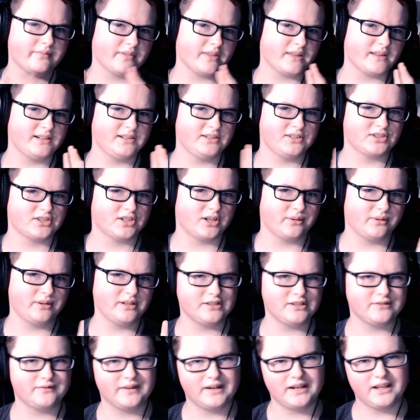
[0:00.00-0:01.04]
So
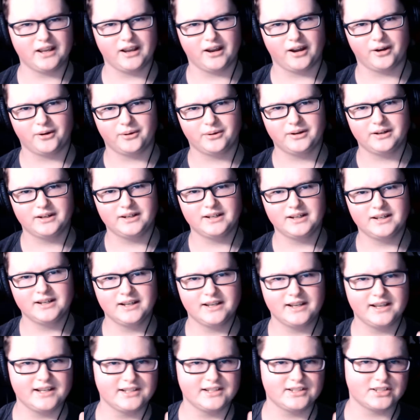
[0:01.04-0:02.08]
this video
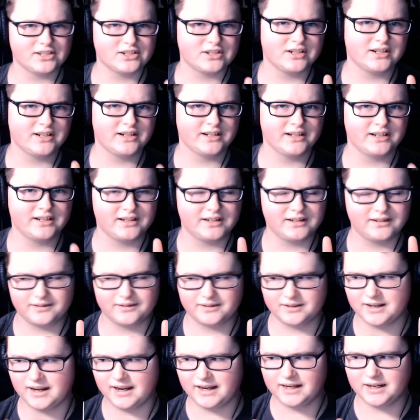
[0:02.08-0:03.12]
is just
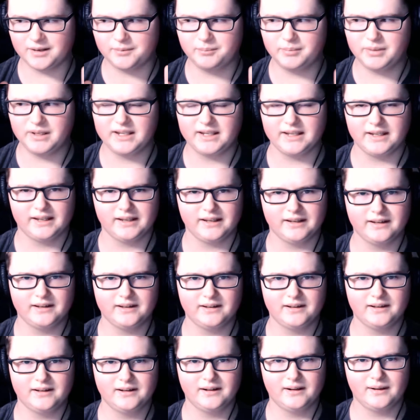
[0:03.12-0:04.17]
kind of be
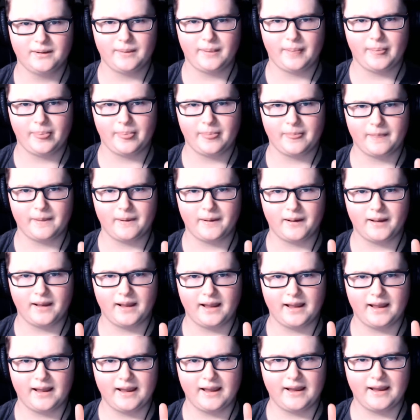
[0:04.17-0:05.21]

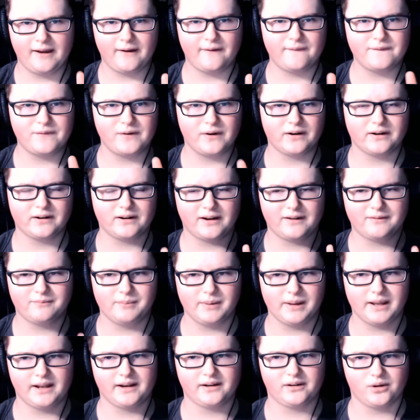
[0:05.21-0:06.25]
how far I've
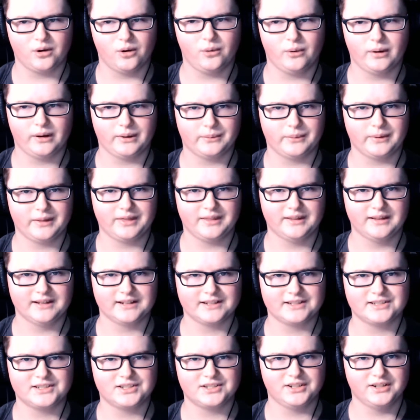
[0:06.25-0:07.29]
been going with
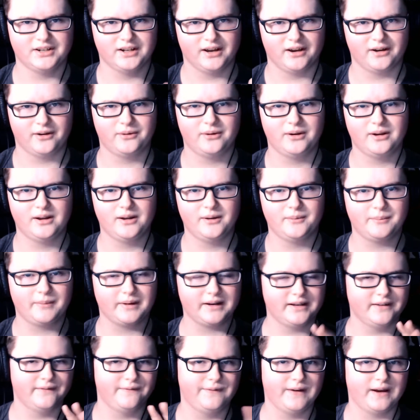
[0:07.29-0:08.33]
this, my
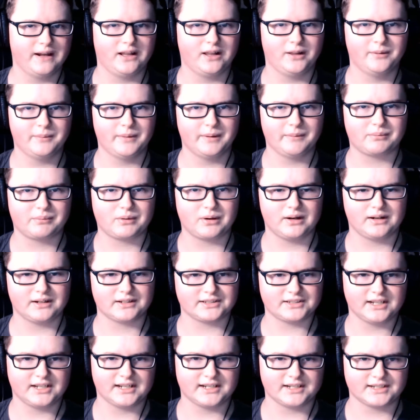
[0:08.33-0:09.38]
development
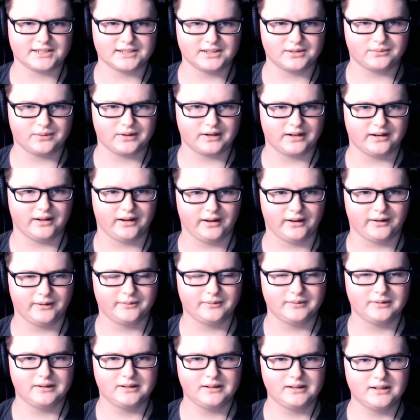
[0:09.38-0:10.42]
process and whatnot.
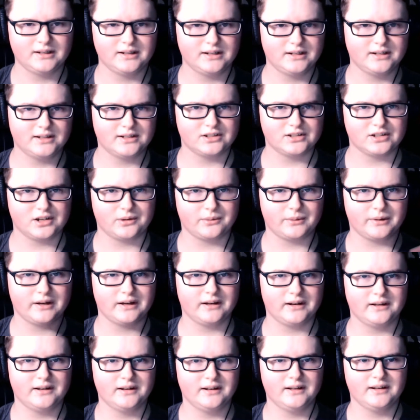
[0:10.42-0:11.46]

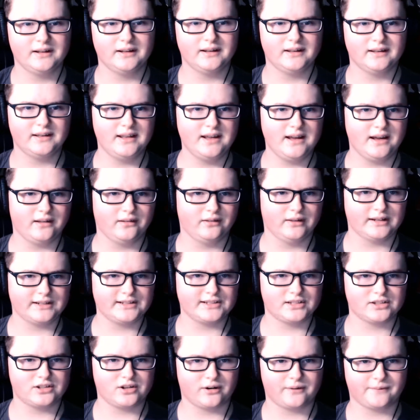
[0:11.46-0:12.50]
So, yeah, let's
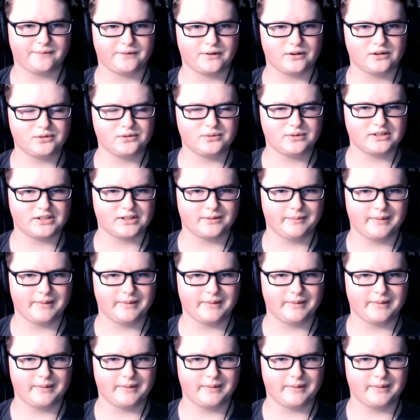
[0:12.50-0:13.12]
start first with some